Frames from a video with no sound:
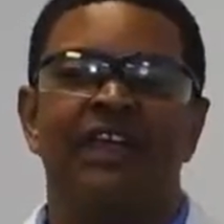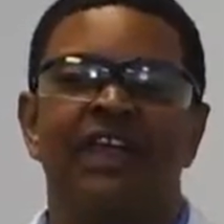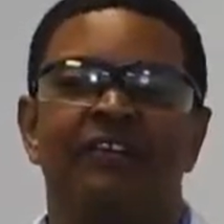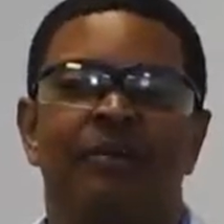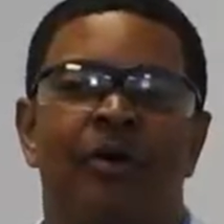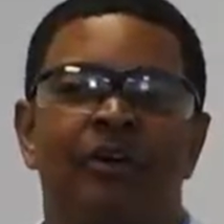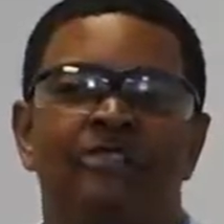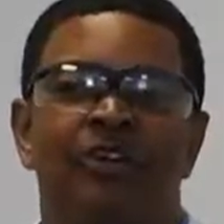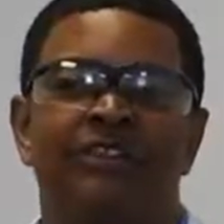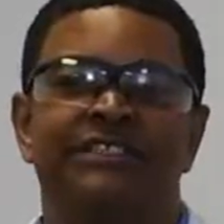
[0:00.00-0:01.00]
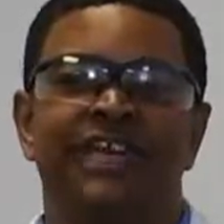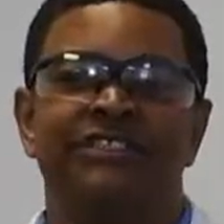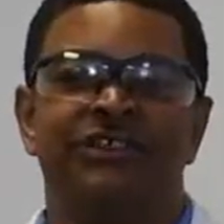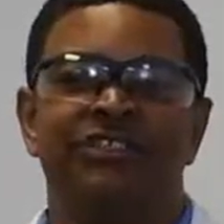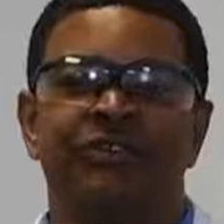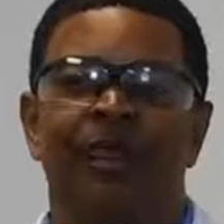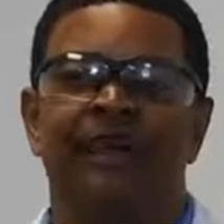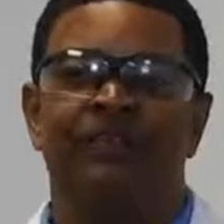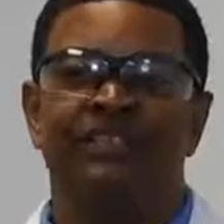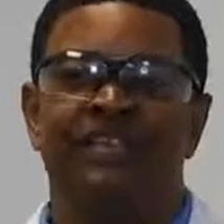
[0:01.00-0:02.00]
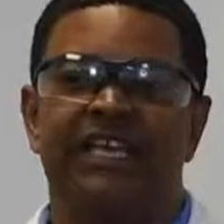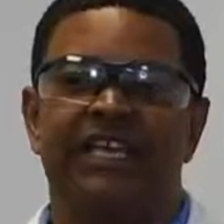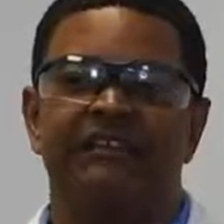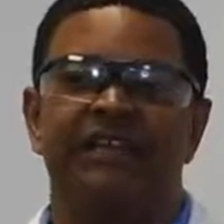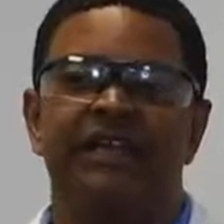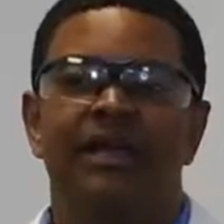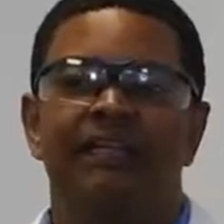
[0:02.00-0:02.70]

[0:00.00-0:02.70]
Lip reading: any other parts or accessories you may have received,